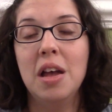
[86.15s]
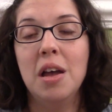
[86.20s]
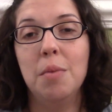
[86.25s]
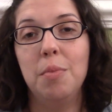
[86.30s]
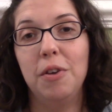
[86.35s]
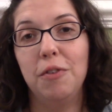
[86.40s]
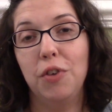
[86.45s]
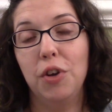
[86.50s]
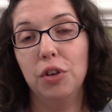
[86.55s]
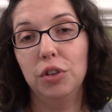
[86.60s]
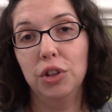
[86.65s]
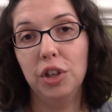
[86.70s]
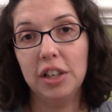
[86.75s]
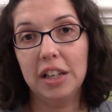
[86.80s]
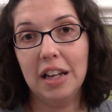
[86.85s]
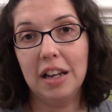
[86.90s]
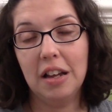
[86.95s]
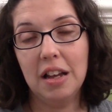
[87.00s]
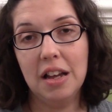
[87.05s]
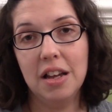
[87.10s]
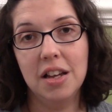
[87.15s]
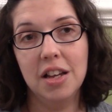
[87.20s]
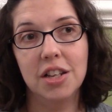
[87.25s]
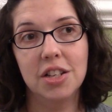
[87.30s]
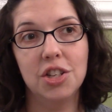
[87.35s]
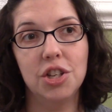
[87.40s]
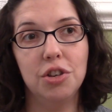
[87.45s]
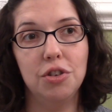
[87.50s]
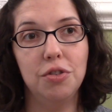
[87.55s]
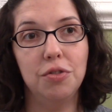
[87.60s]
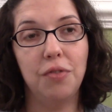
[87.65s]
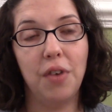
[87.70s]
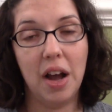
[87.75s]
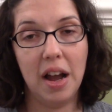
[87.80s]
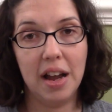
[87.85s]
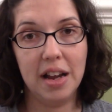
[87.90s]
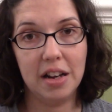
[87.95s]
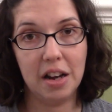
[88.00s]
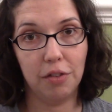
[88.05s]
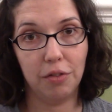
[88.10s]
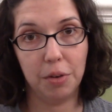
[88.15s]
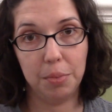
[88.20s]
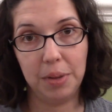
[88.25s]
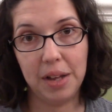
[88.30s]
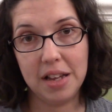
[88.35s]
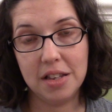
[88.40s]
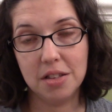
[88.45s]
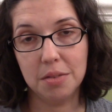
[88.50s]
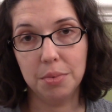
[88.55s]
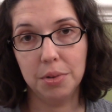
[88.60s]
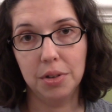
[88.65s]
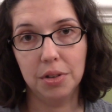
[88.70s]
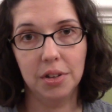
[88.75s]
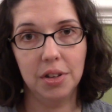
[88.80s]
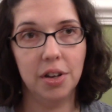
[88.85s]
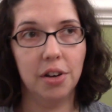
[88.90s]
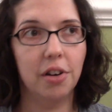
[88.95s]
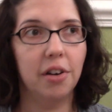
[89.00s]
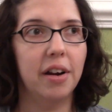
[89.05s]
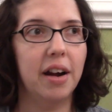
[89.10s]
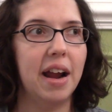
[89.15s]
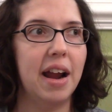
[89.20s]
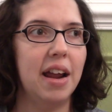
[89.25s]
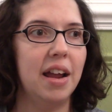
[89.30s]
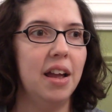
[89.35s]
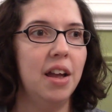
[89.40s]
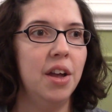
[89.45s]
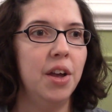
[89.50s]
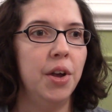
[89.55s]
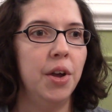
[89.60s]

But if you're looking to find a replaceable or a